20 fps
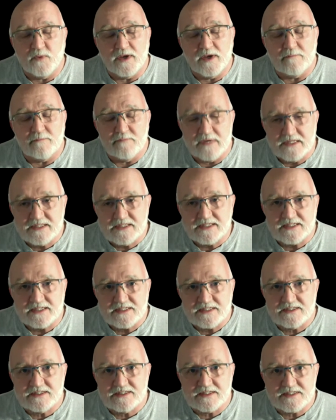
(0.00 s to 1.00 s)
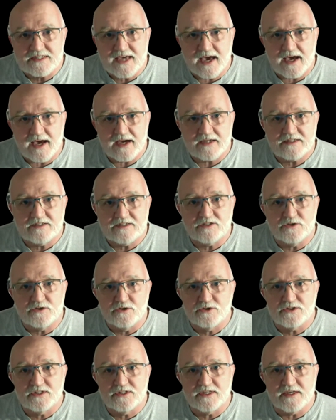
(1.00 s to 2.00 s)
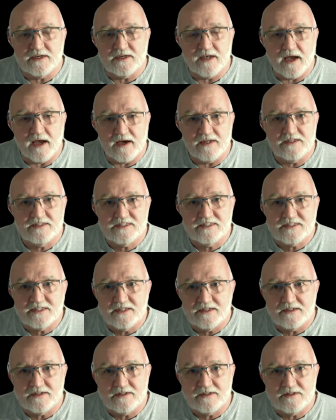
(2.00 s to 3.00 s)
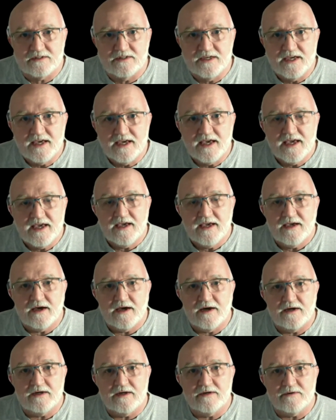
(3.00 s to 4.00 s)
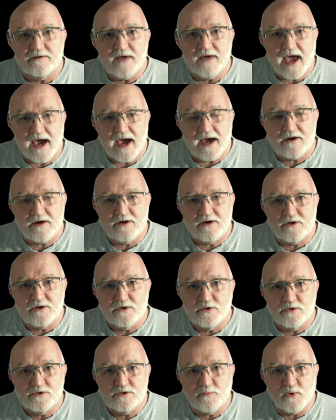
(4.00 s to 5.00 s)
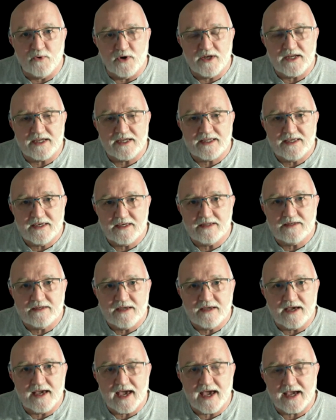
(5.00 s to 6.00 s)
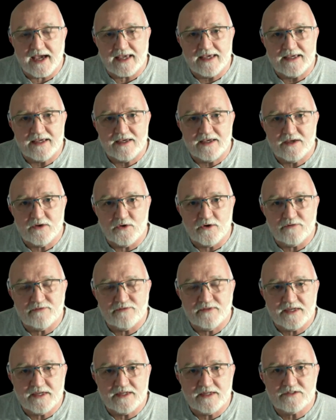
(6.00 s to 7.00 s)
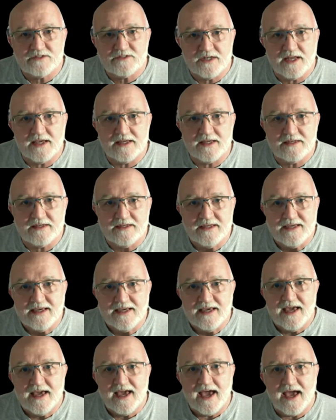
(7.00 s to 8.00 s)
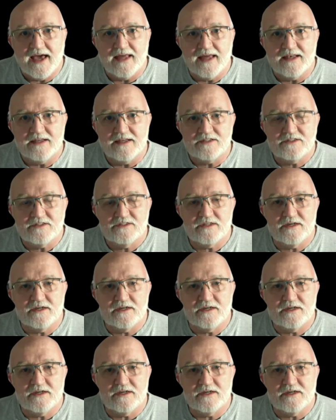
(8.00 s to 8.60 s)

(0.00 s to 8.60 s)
a business is attacked, it's usually an unskilled hacker who's bought a hacking kit off the internet, and is